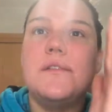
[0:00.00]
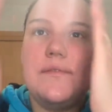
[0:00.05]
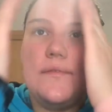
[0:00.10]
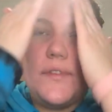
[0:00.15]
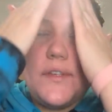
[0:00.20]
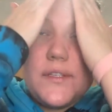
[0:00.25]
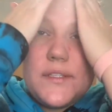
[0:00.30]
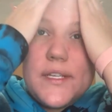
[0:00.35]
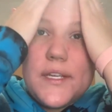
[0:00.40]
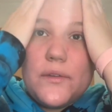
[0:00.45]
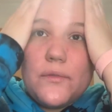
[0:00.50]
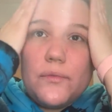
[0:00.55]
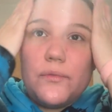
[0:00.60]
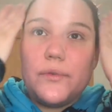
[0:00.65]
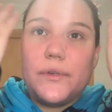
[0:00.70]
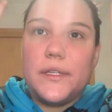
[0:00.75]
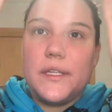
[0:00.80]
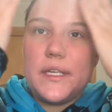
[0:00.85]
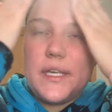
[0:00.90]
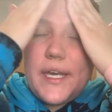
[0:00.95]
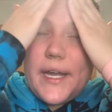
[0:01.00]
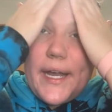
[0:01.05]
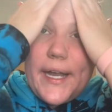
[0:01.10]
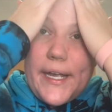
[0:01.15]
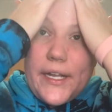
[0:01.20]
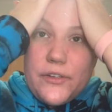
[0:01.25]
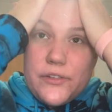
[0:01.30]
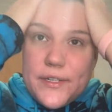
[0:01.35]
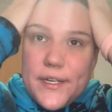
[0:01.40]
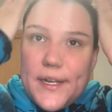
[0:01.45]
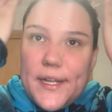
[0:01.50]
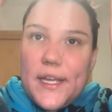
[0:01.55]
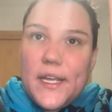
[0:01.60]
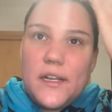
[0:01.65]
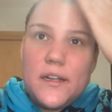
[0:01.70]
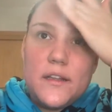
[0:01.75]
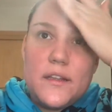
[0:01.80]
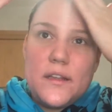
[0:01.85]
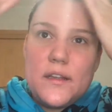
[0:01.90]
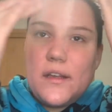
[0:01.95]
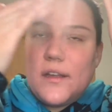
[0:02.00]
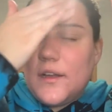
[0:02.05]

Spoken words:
Feels like really hydrating.